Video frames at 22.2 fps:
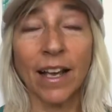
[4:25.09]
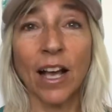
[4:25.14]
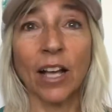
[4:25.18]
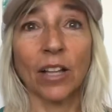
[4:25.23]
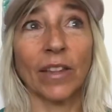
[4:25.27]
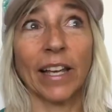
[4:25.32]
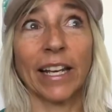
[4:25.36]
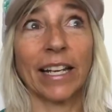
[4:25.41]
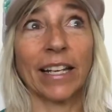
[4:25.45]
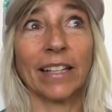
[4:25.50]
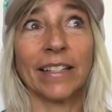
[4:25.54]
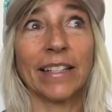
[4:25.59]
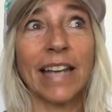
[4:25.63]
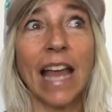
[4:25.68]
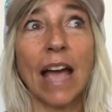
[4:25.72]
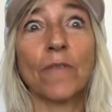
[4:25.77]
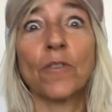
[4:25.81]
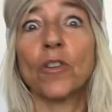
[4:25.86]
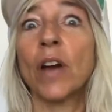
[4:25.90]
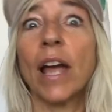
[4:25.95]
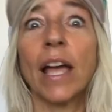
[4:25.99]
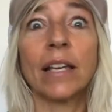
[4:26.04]
like a
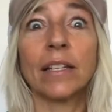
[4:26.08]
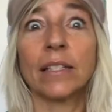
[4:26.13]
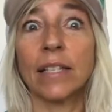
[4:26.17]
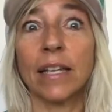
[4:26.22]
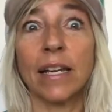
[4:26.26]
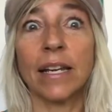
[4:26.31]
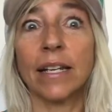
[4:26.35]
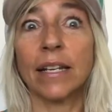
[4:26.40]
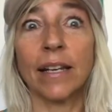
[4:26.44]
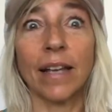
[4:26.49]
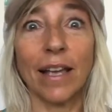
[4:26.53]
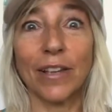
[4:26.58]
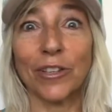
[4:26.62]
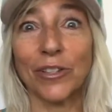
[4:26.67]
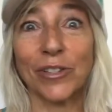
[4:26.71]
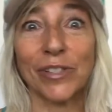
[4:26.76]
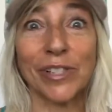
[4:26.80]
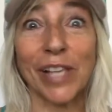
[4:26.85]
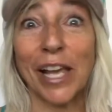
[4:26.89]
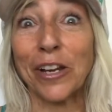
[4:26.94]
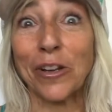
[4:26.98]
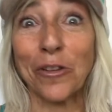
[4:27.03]
never-ending
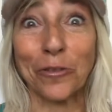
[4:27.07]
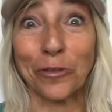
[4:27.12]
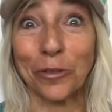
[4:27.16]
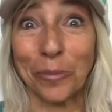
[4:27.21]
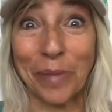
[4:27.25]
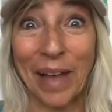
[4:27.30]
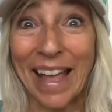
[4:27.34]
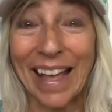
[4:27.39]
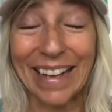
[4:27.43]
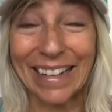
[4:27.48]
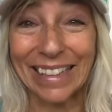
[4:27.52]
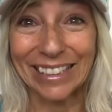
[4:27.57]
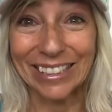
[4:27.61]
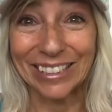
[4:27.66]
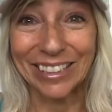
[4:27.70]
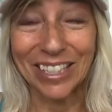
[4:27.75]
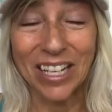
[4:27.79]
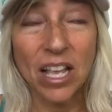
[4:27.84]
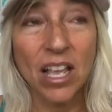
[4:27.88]
cycle from hell,